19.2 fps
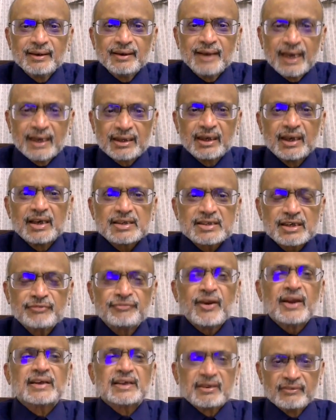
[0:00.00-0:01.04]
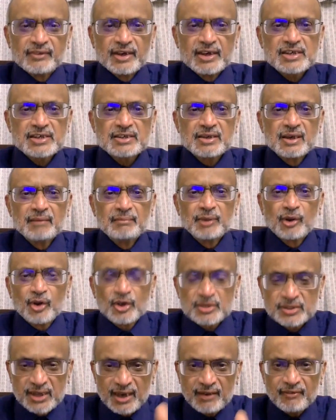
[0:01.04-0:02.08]
Hitler's effectiveness
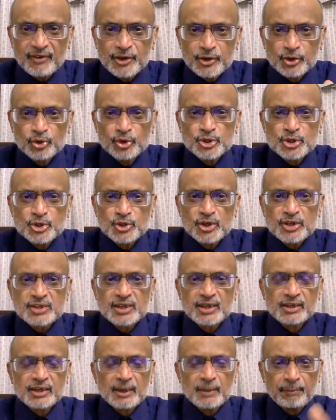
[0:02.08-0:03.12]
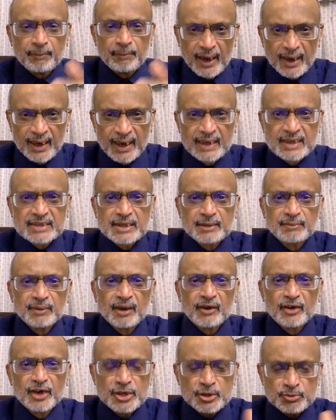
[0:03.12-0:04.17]
because they were used to a certain
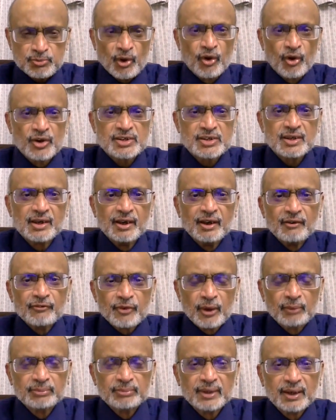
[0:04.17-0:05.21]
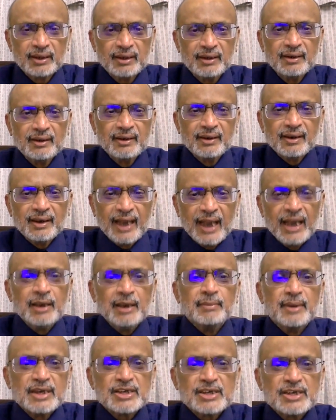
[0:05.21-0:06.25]
predictable response from the
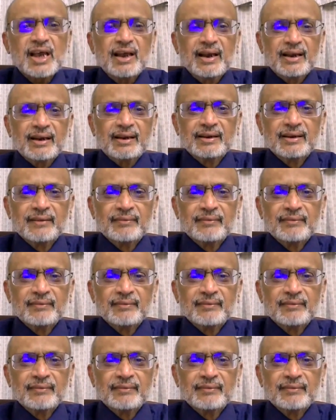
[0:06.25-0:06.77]
enemy side.